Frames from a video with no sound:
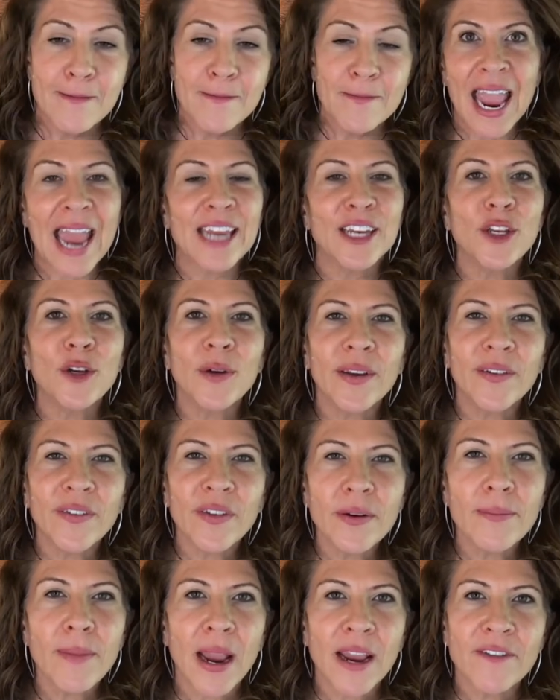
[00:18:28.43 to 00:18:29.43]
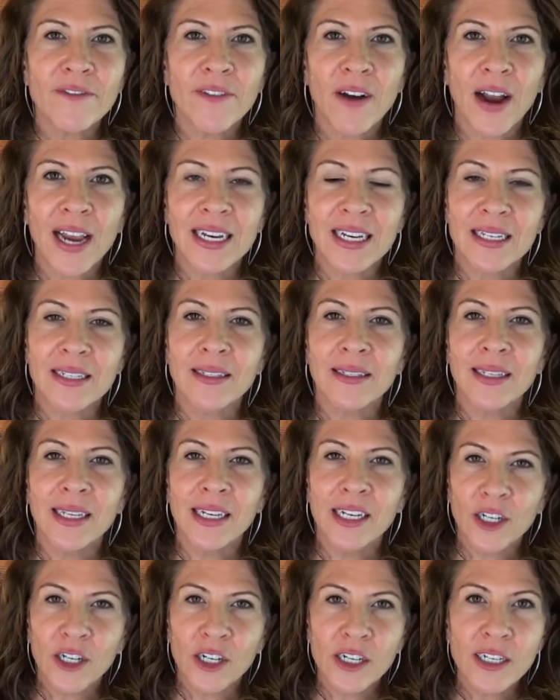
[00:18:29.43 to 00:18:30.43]
And you even might find as
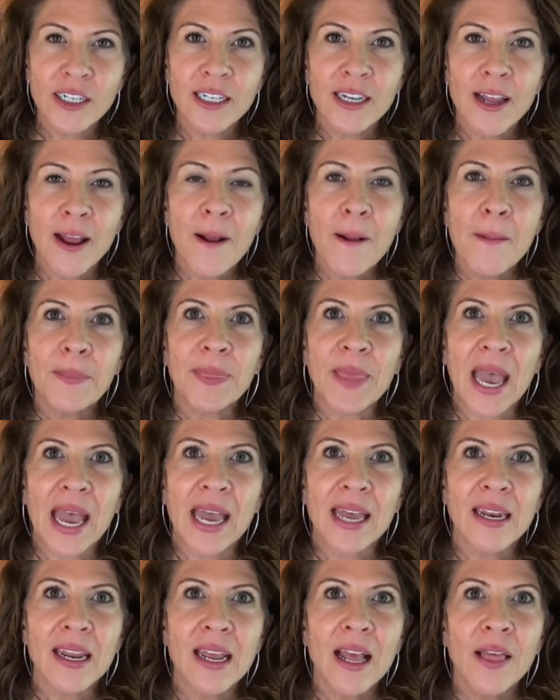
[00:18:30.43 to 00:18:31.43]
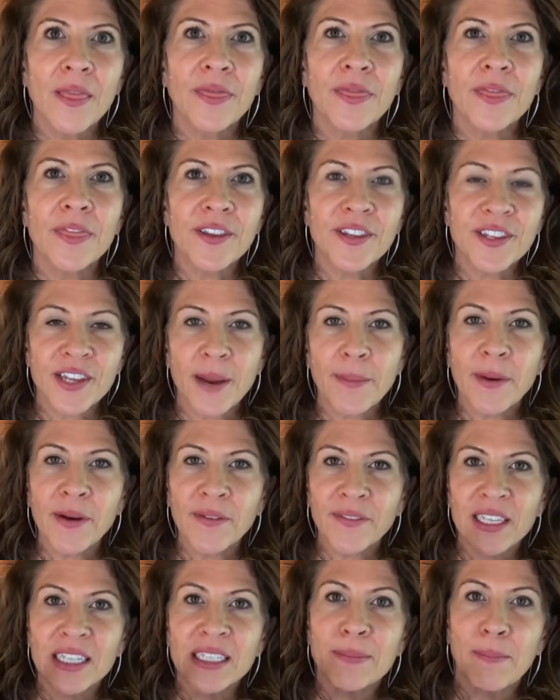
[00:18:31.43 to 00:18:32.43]
leaders that some of
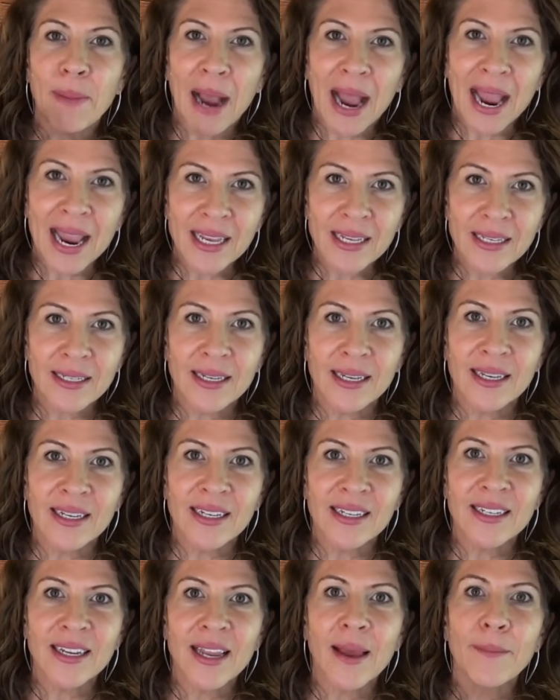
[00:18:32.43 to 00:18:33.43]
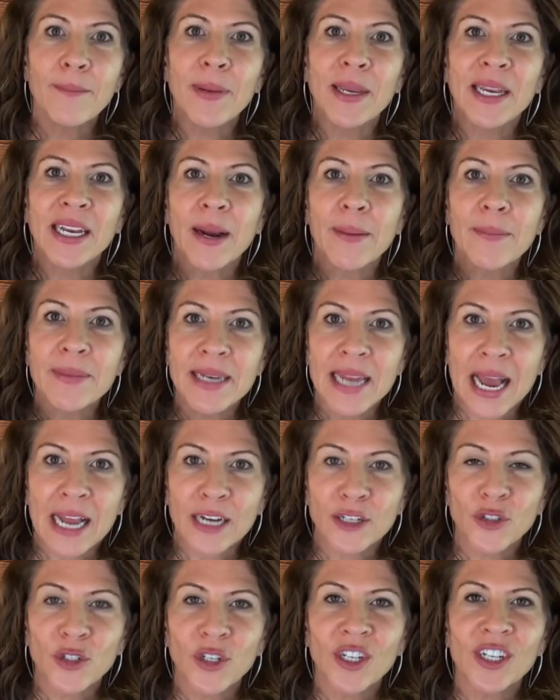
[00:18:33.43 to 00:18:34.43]
these biases become
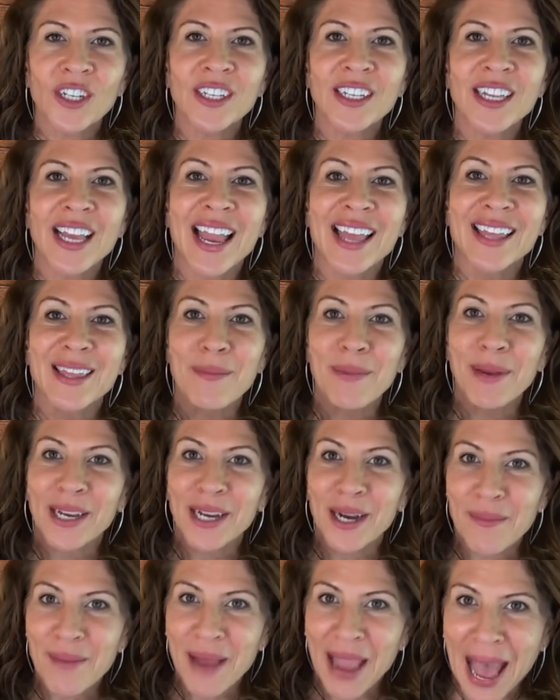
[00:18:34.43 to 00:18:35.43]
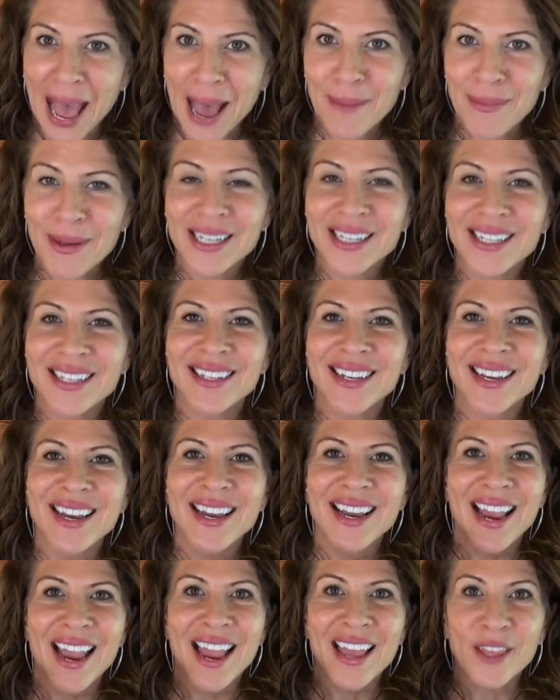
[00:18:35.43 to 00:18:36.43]
natural and they become habits
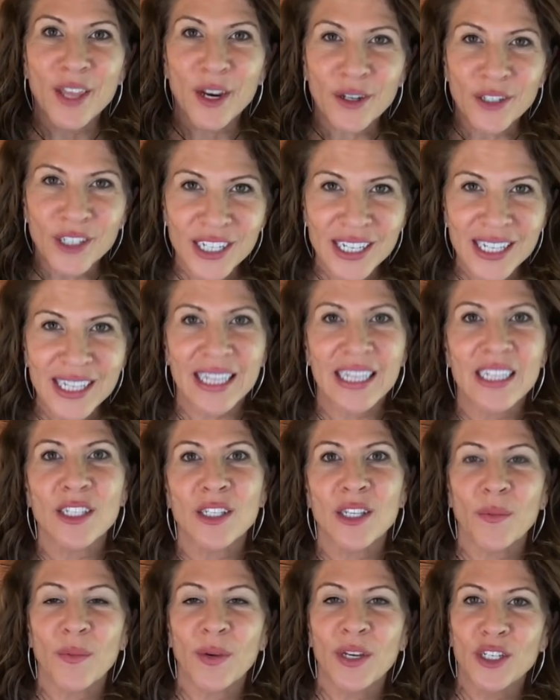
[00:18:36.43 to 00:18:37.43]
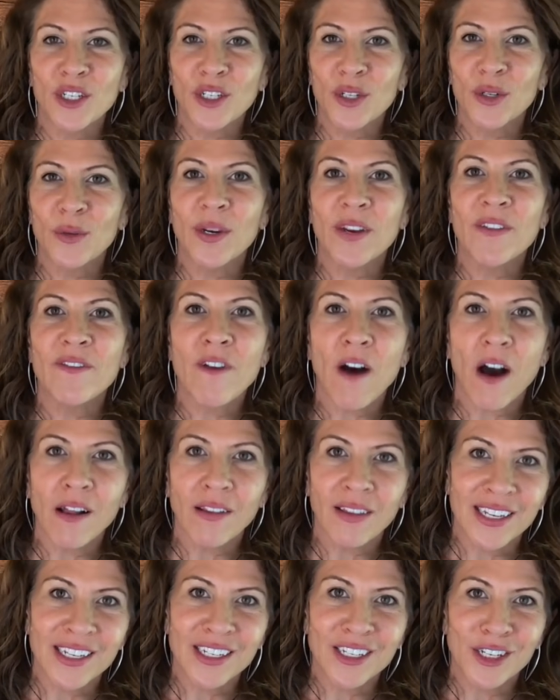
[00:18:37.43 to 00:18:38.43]
and they're just things that we do, we
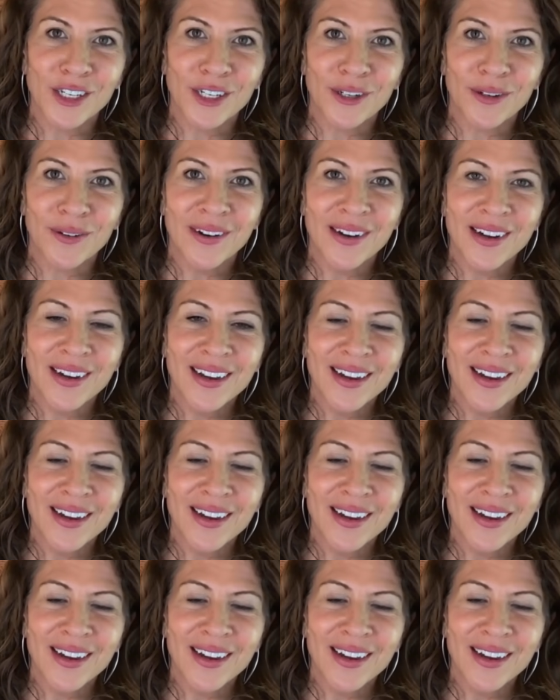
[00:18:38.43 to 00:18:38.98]
fall into.